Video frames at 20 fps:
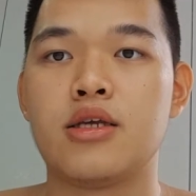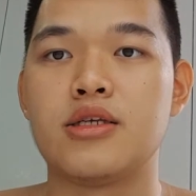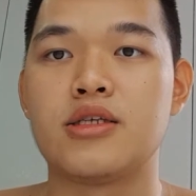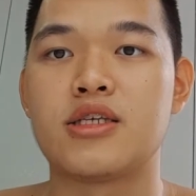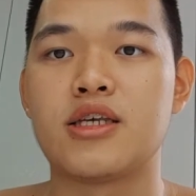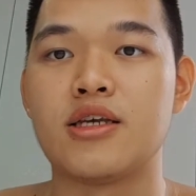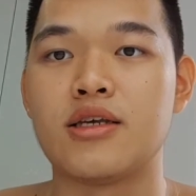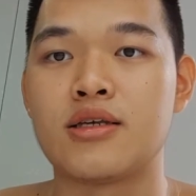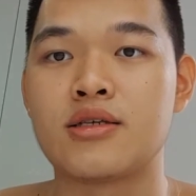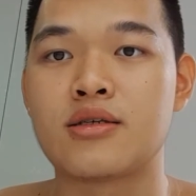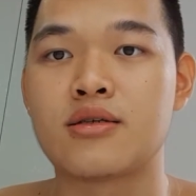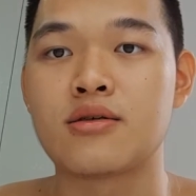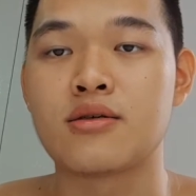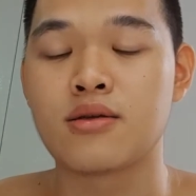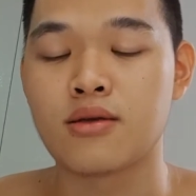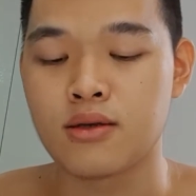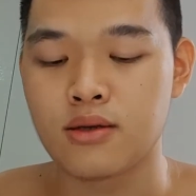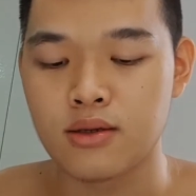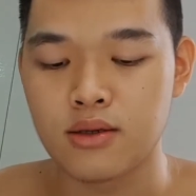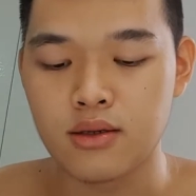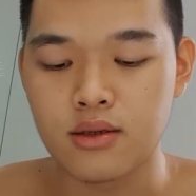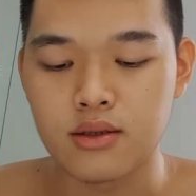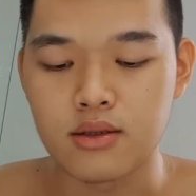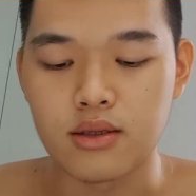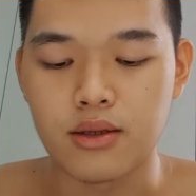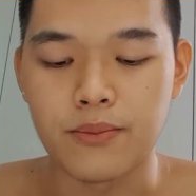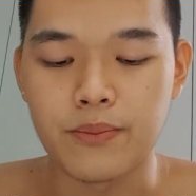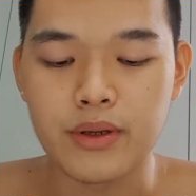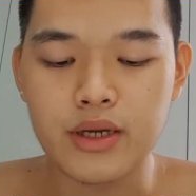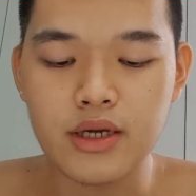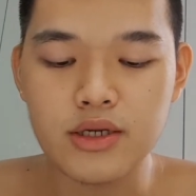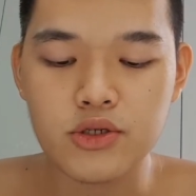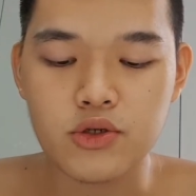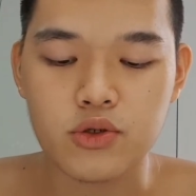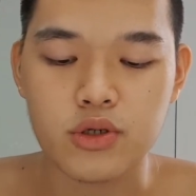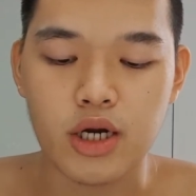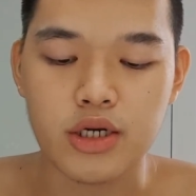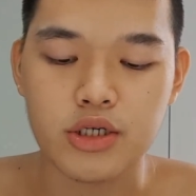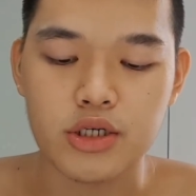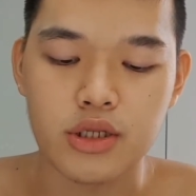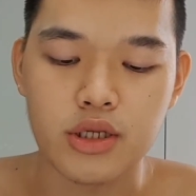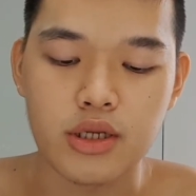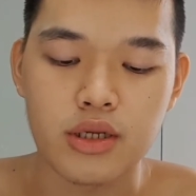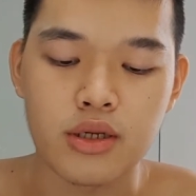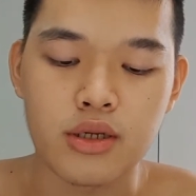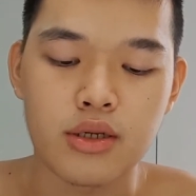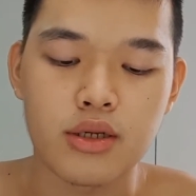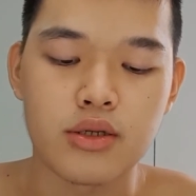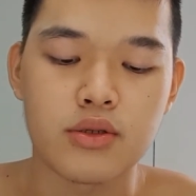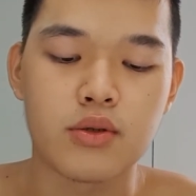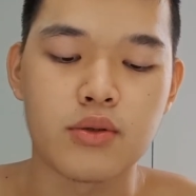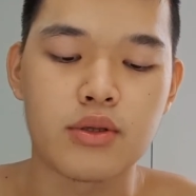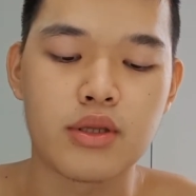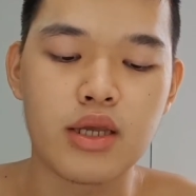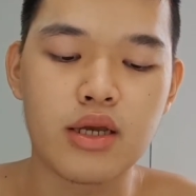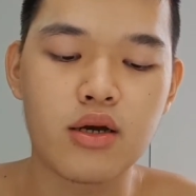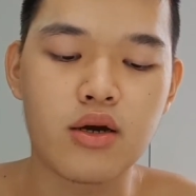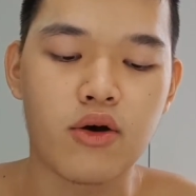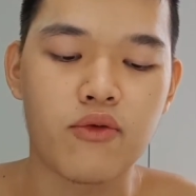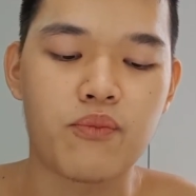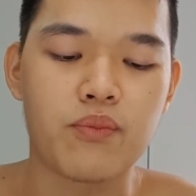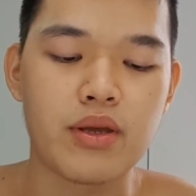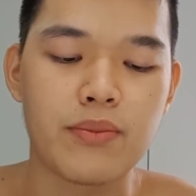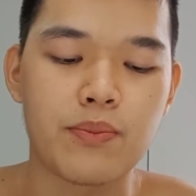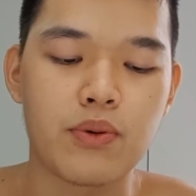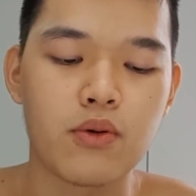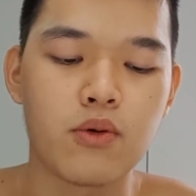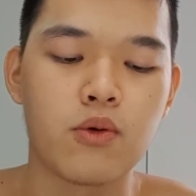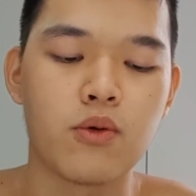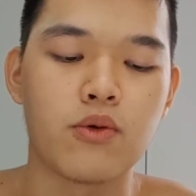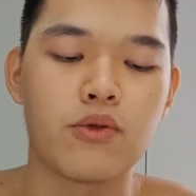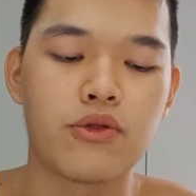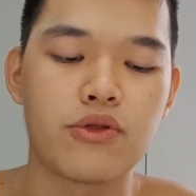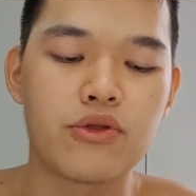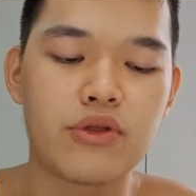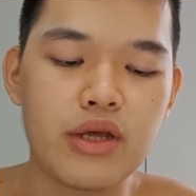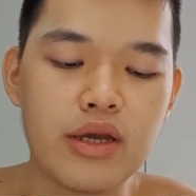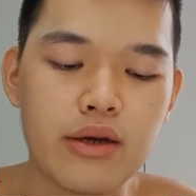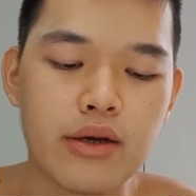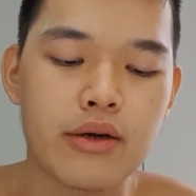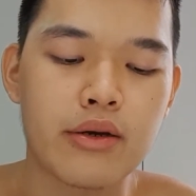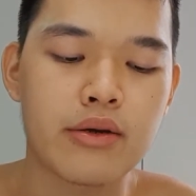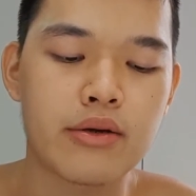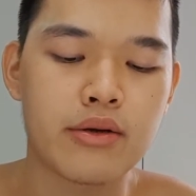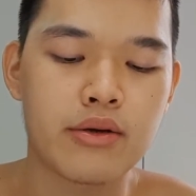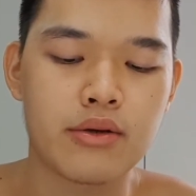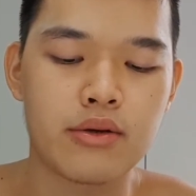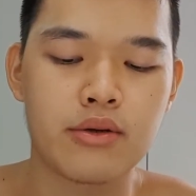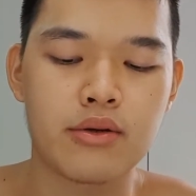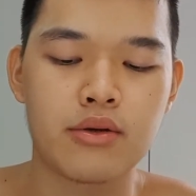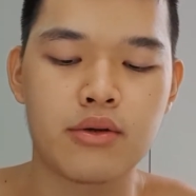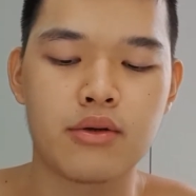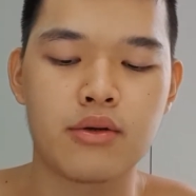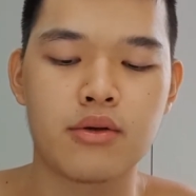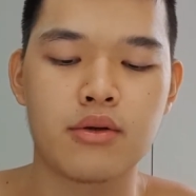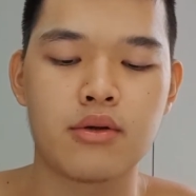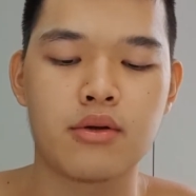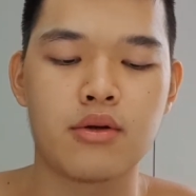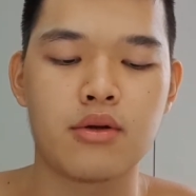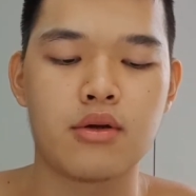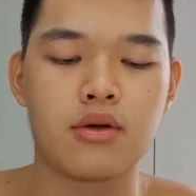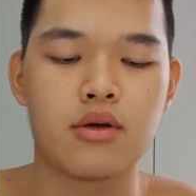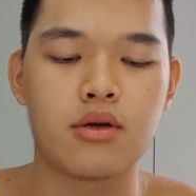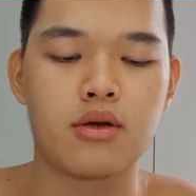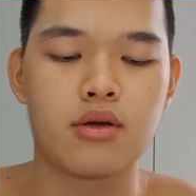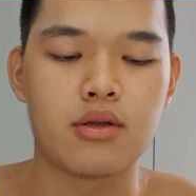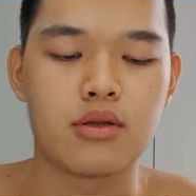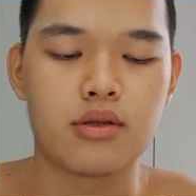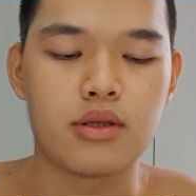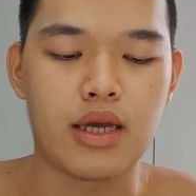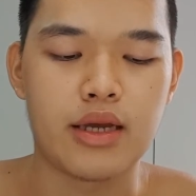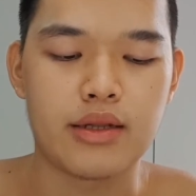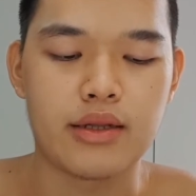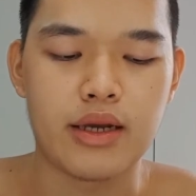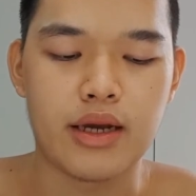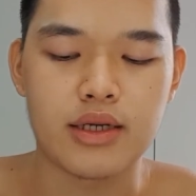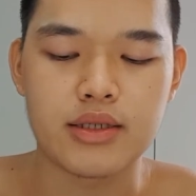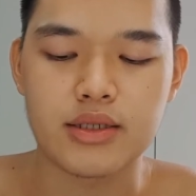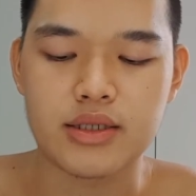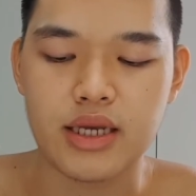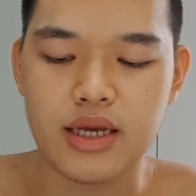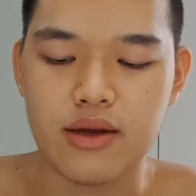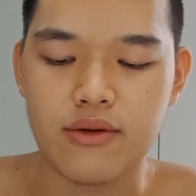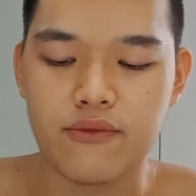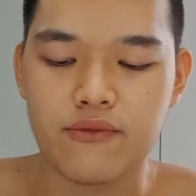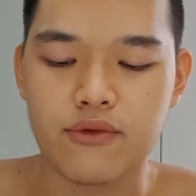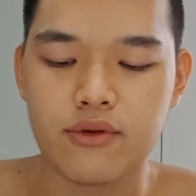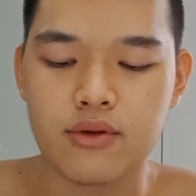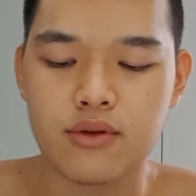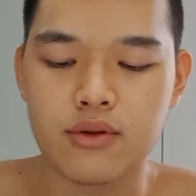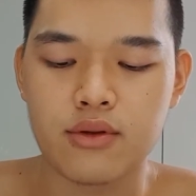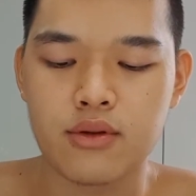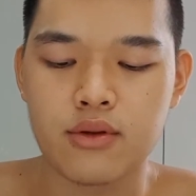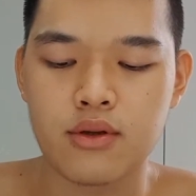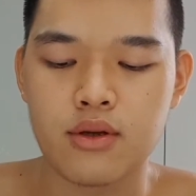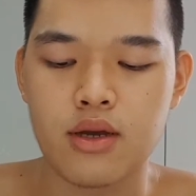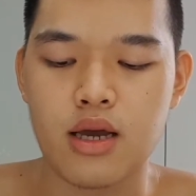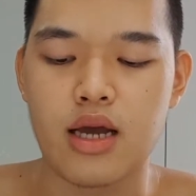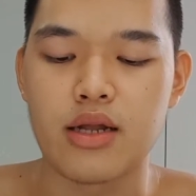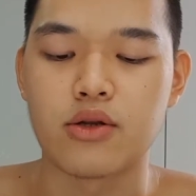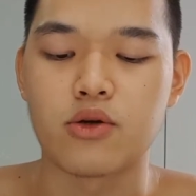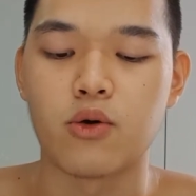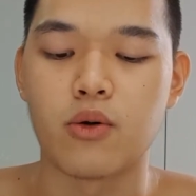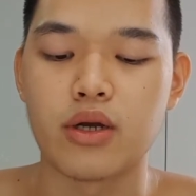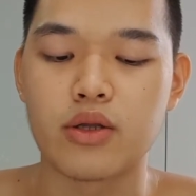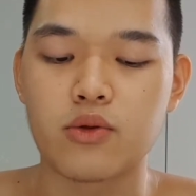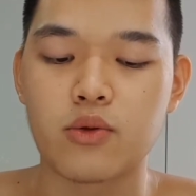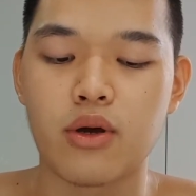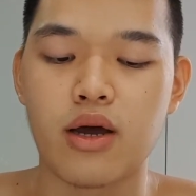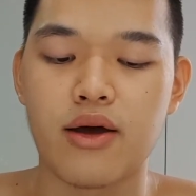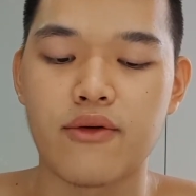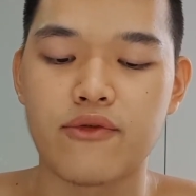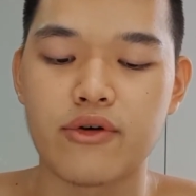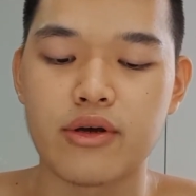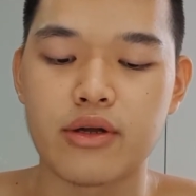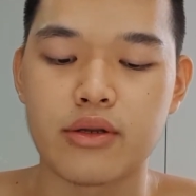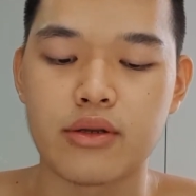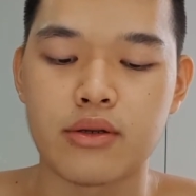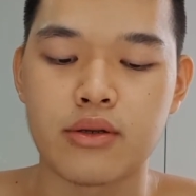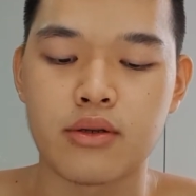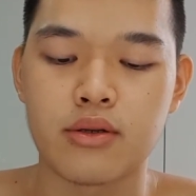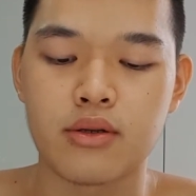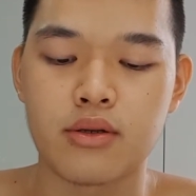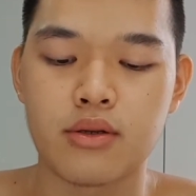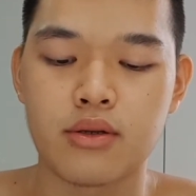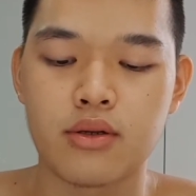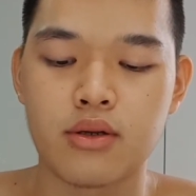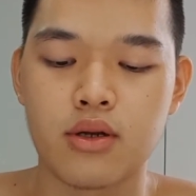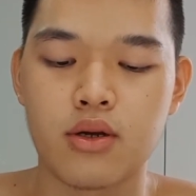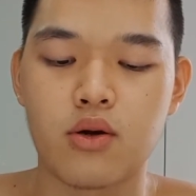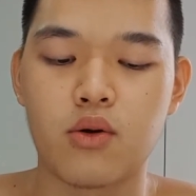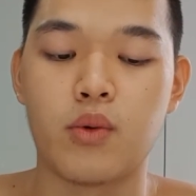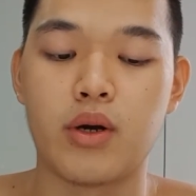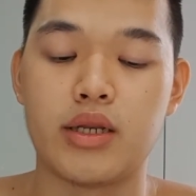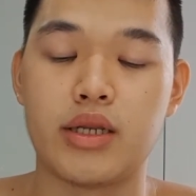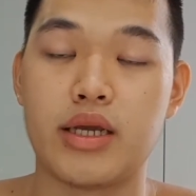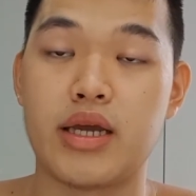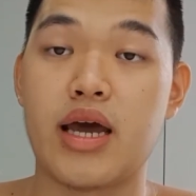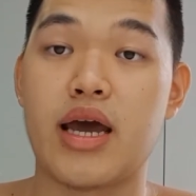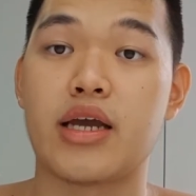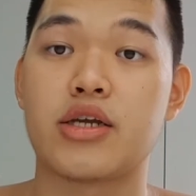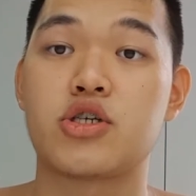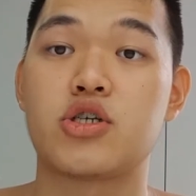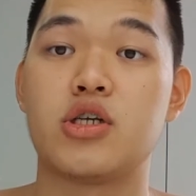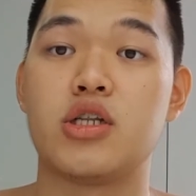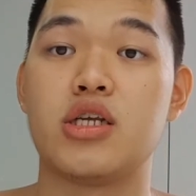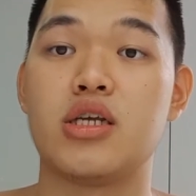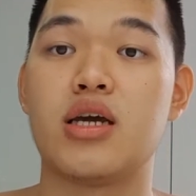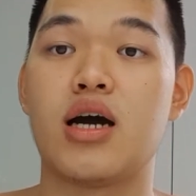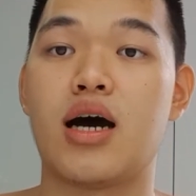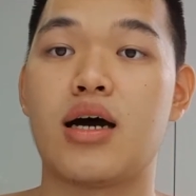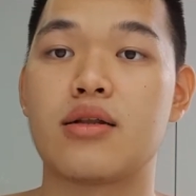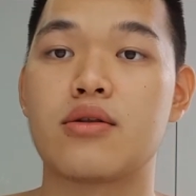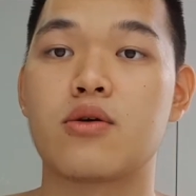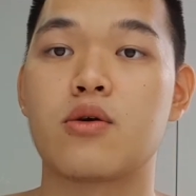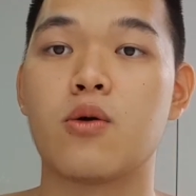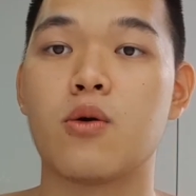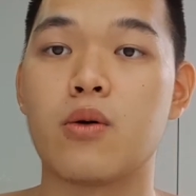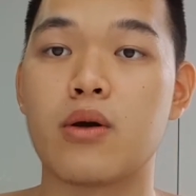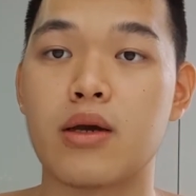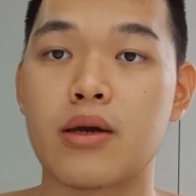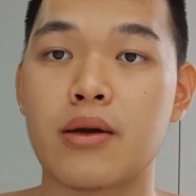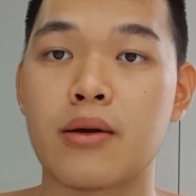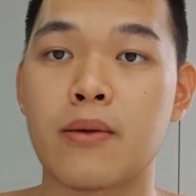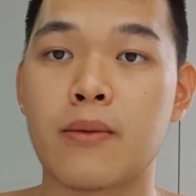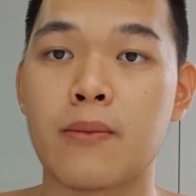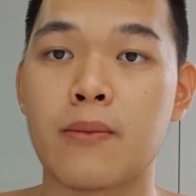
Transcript: He says, the biggest tragedy is to think of people who think that they are saved and going to heaven when they actually aren't going.